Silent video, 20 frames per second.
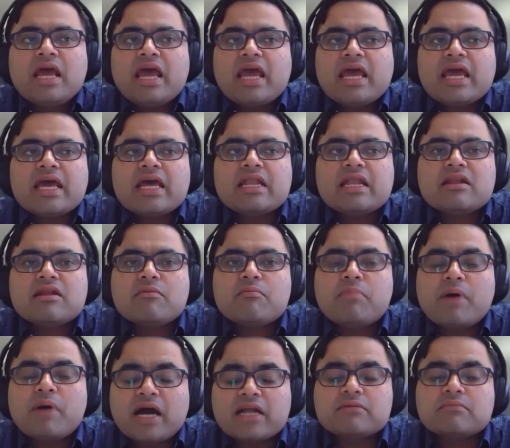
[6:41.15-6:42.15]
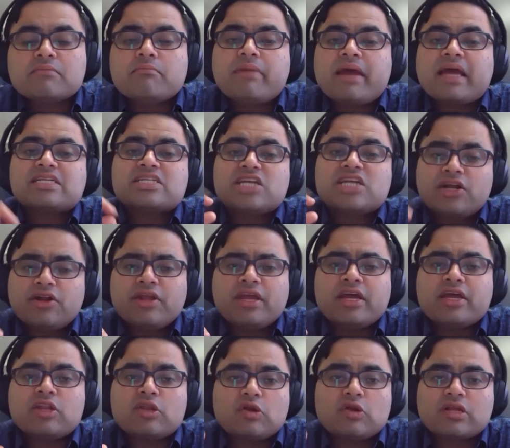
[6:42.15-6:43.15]
And but
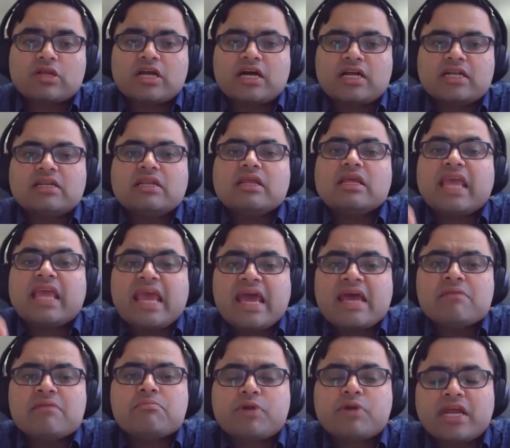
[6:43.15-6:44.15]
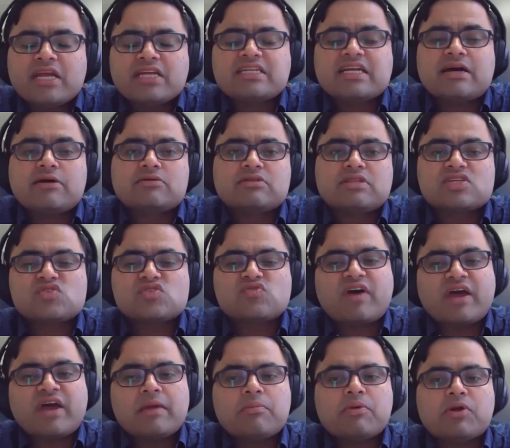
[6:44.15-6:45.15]
bacteria in your gut can break down this
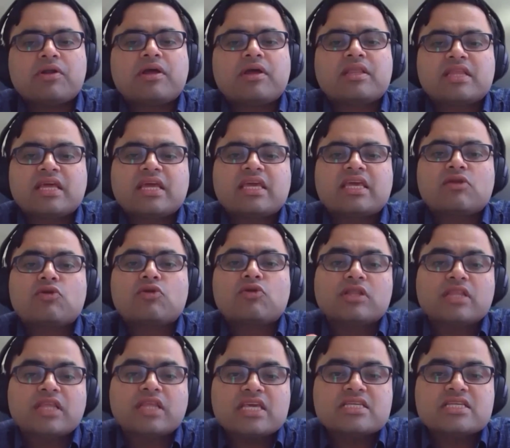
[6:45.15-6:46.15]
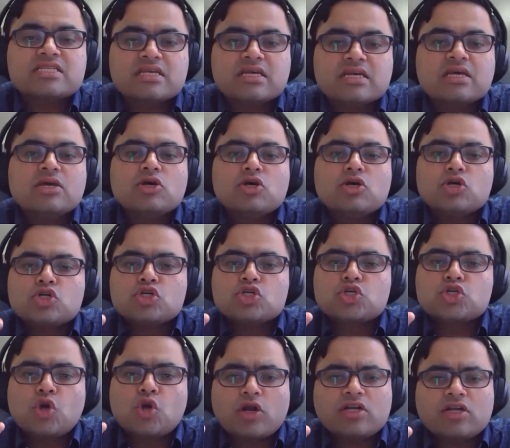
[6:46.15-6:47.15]
fiber, and they can release
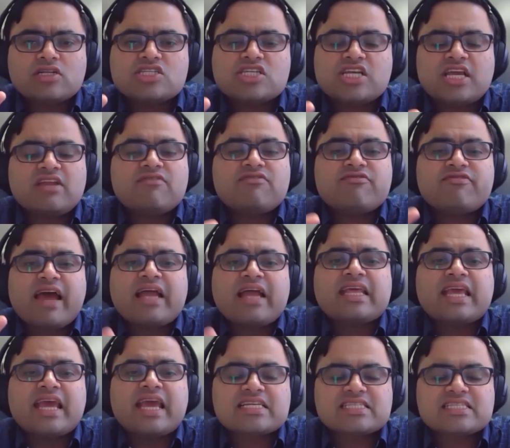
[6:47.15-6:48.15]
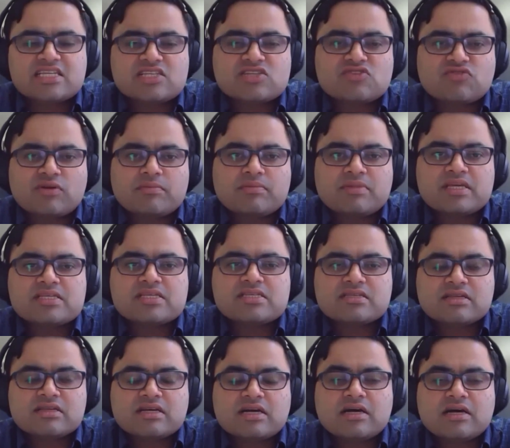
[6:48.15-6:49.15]
short chain fatty acids from
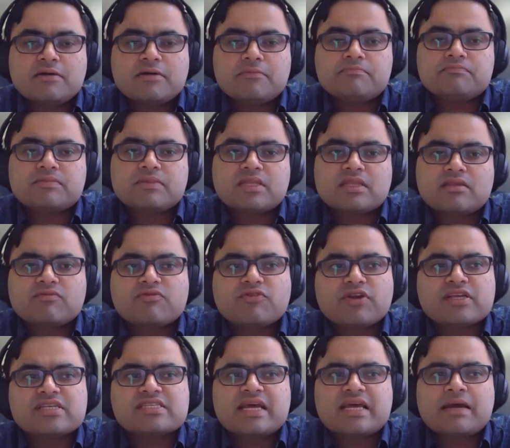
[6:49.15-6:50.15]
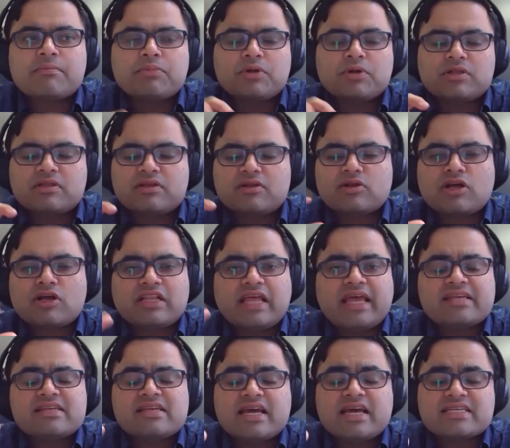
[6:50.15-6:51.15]
this. Um, for example, they're called
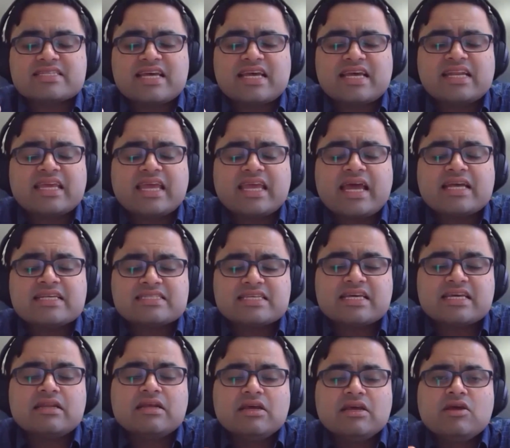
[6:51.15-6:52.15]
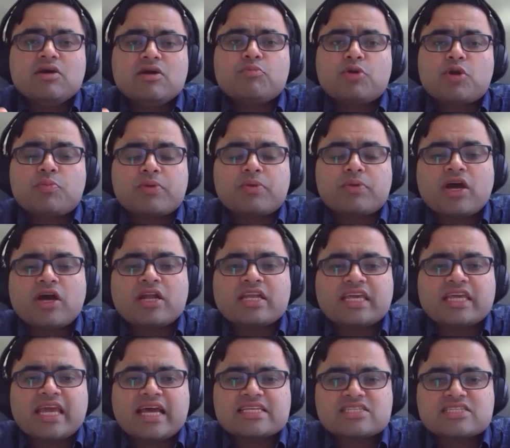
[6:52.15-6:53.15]
acetic acid,
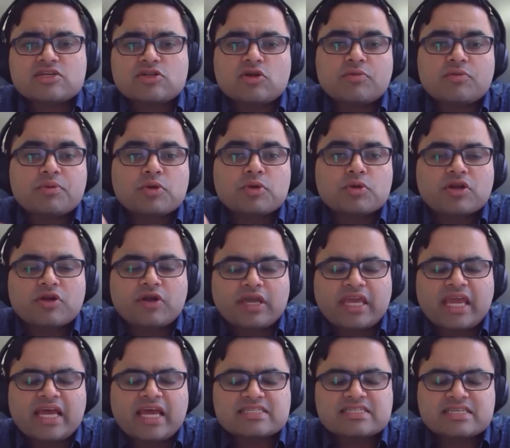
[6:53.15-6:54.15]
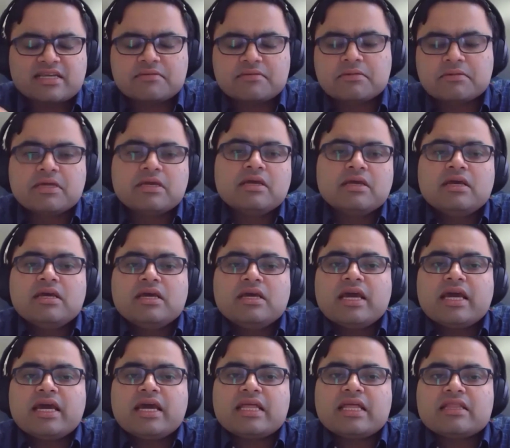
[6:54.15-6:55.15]
propionic acid, or butyric acid.
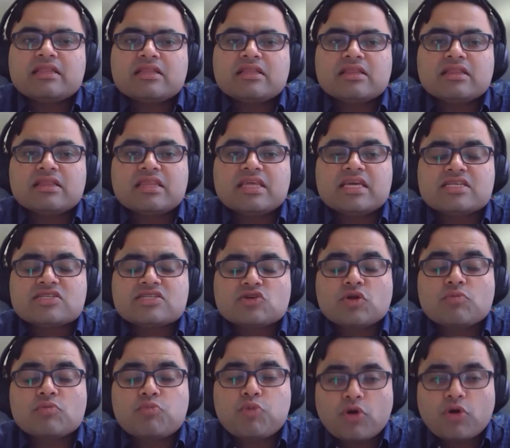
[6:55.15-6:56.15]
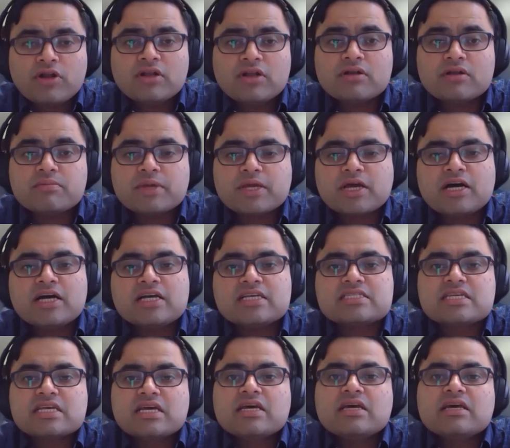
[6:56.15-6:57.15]
And these are important
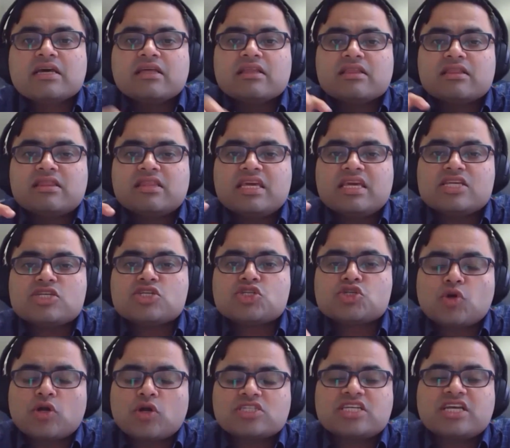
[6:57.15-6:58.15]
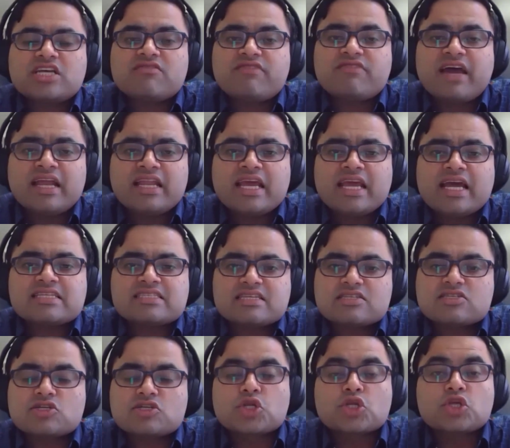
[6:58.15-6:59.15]
because these short chain fatty
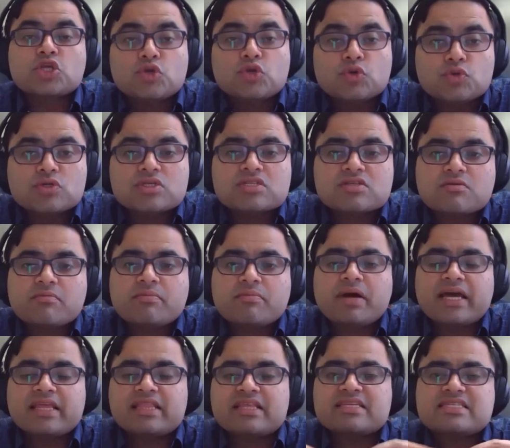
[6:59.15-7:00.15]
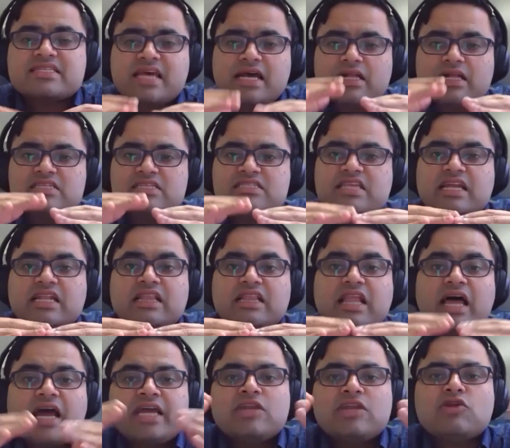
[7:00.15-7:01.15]
acids are used by the cells that
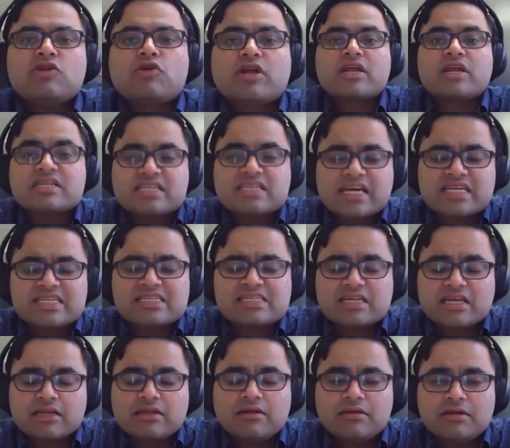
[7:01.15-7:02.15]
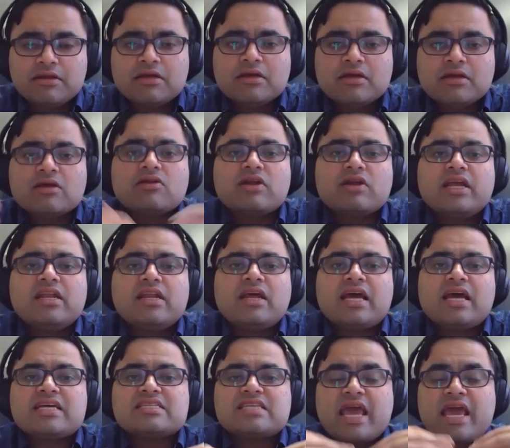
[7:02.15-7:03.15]
line intestine, right,
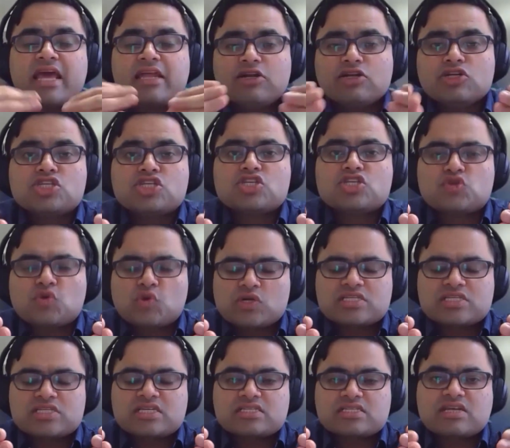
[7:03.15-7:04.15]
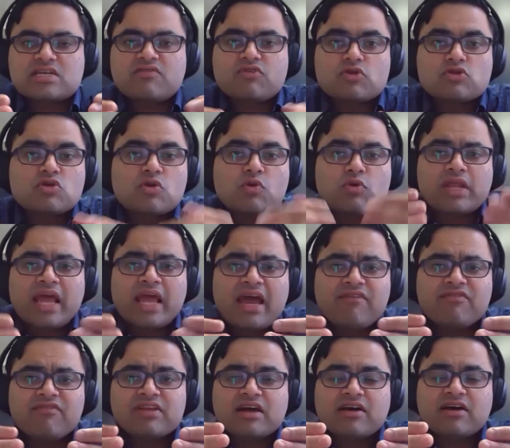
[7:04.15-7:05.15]
as energy sources. And if you don't
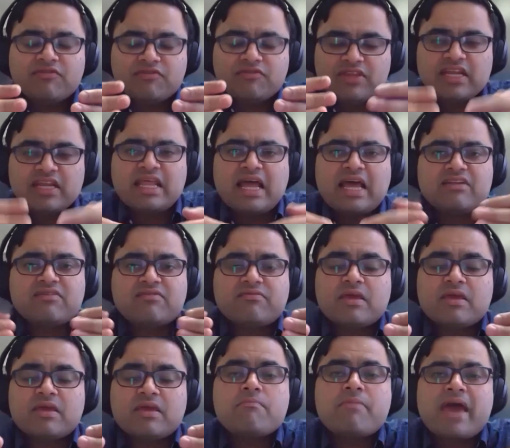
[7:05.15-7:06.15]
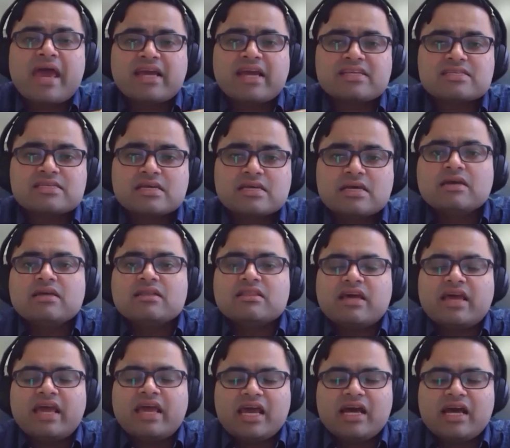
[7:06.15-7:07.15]
have enough, then that impacts
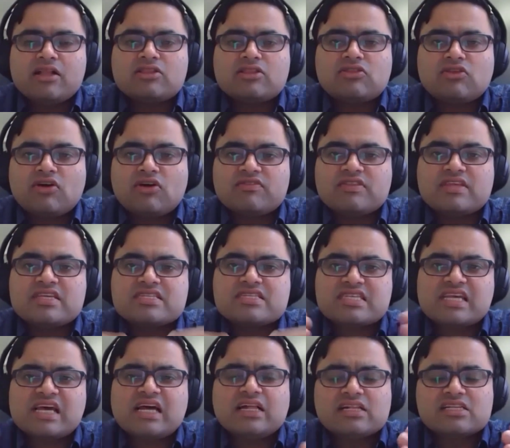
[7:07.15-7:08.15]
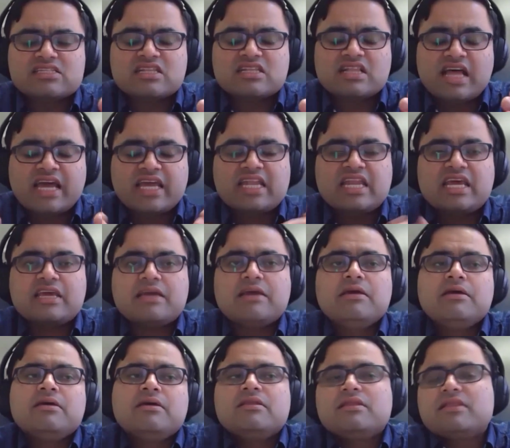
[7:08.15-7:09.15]
the health of these cells
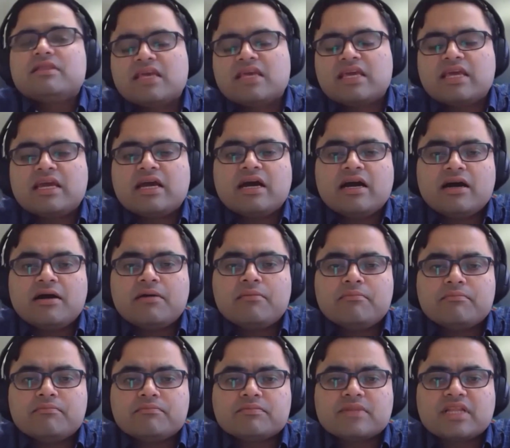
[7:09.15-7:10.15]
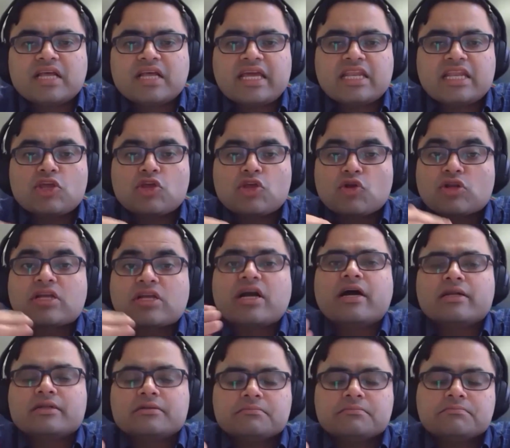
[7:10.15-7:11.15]
lining the um, lining your
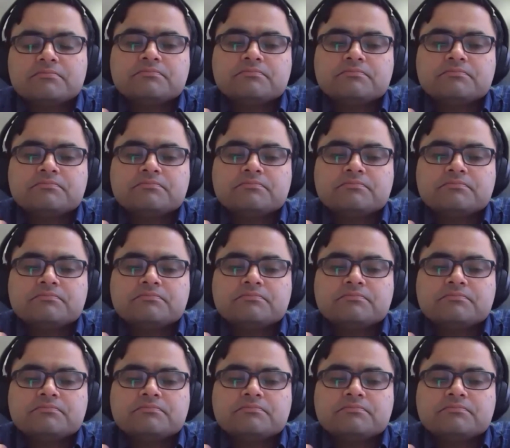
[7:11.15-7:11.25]
gut.